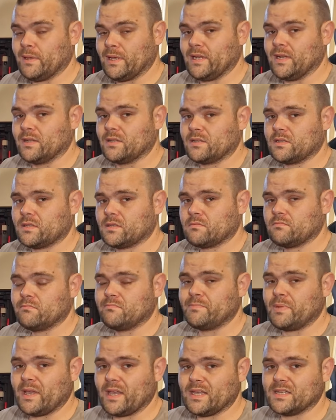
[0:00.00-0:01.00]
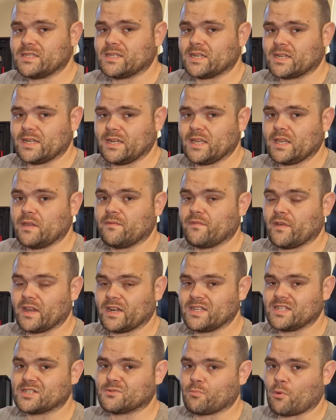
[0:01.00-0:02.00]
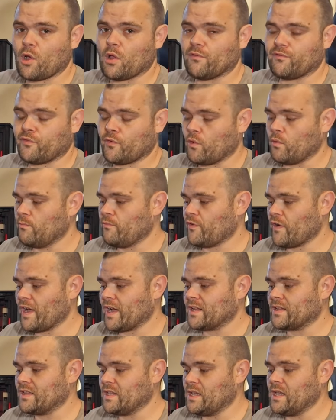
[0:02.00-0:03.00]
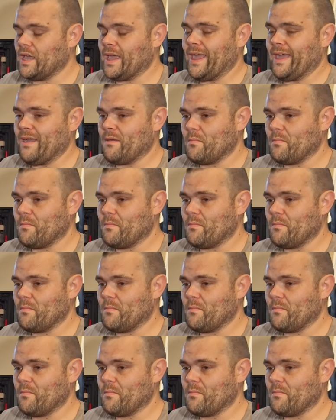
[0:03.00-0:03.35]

builds, basically very small form factor,